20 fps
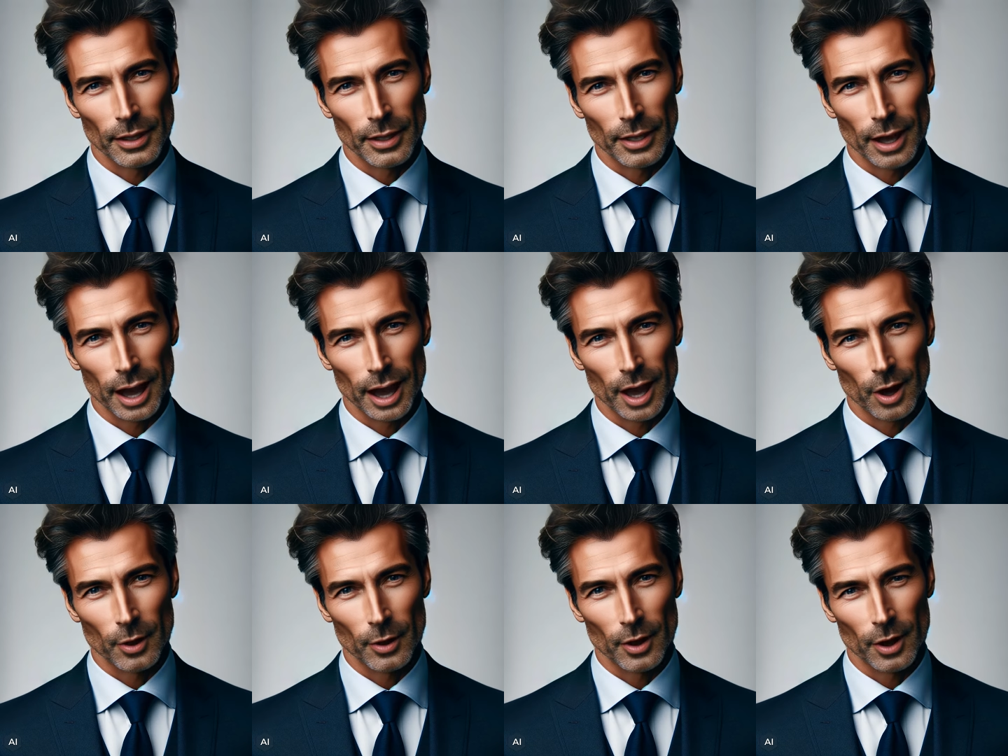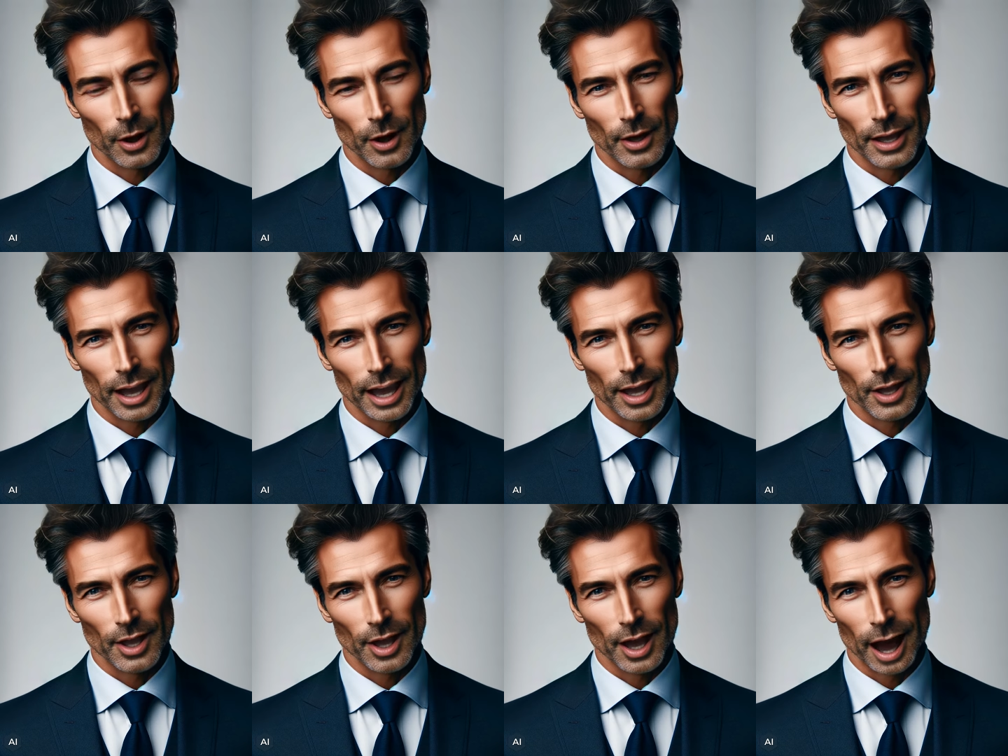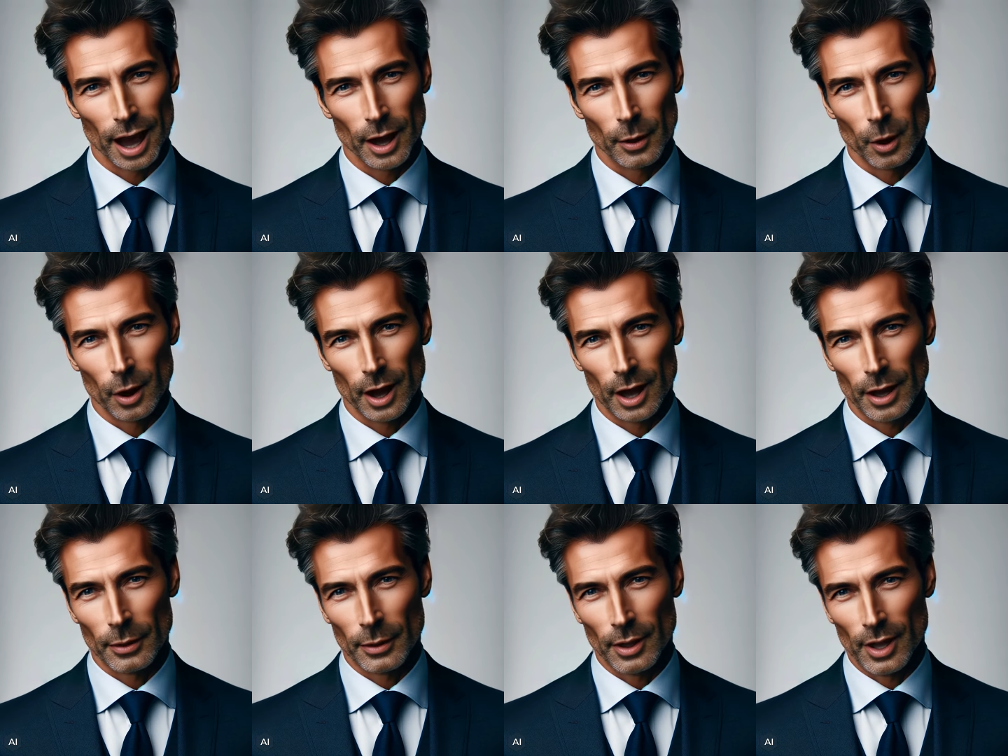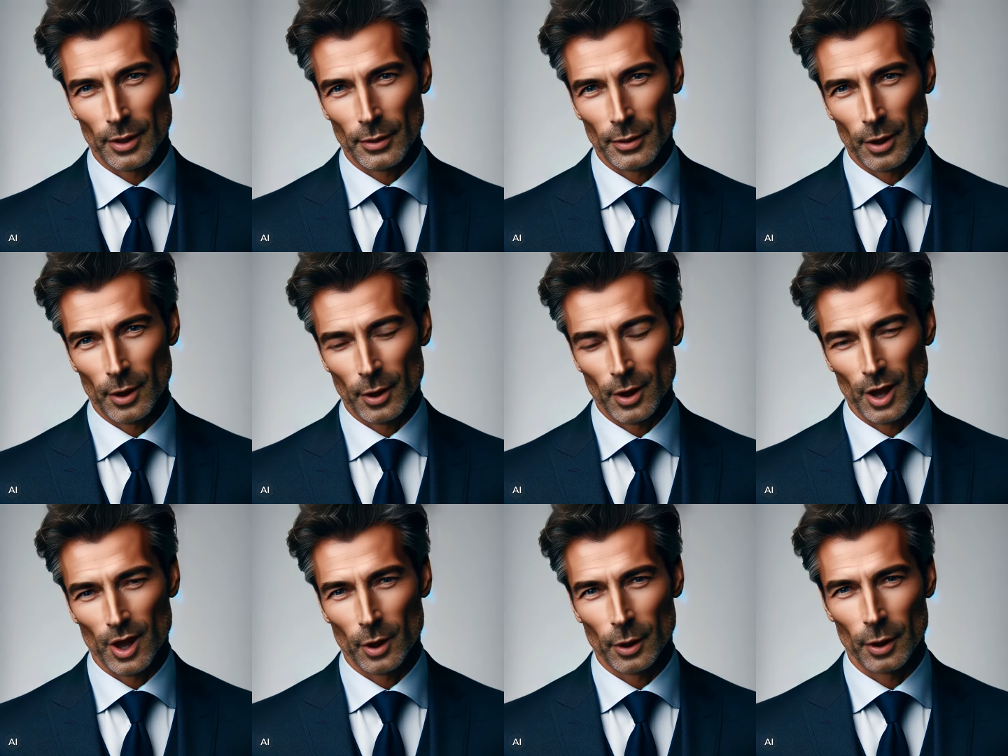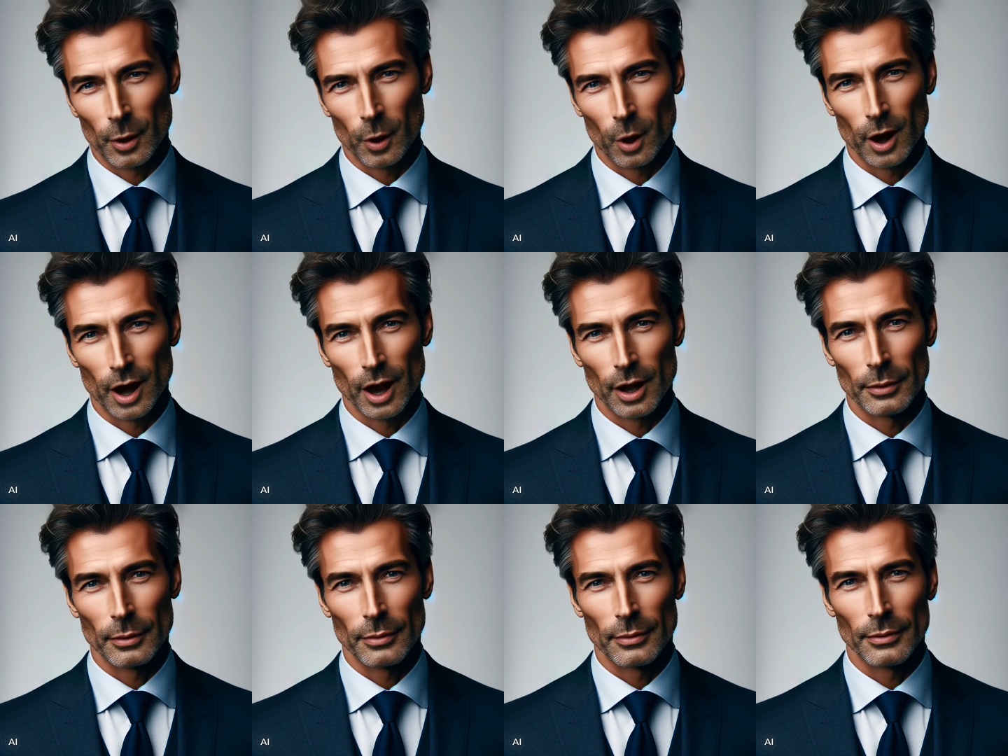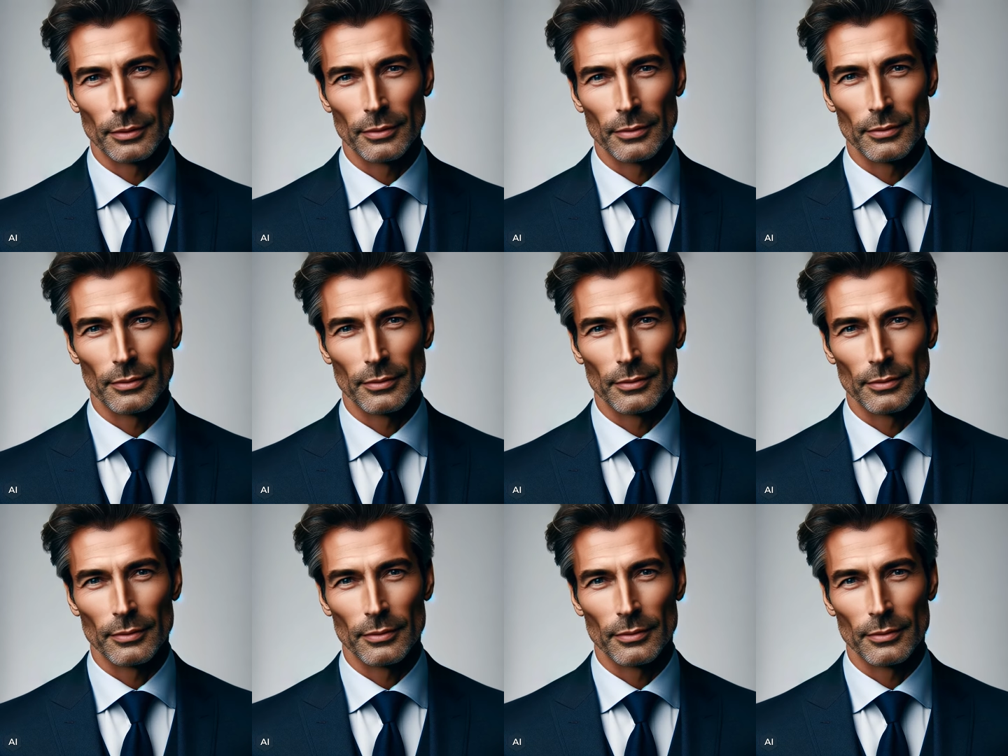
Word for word: Thank you for your attention and welcome to the future with Worm.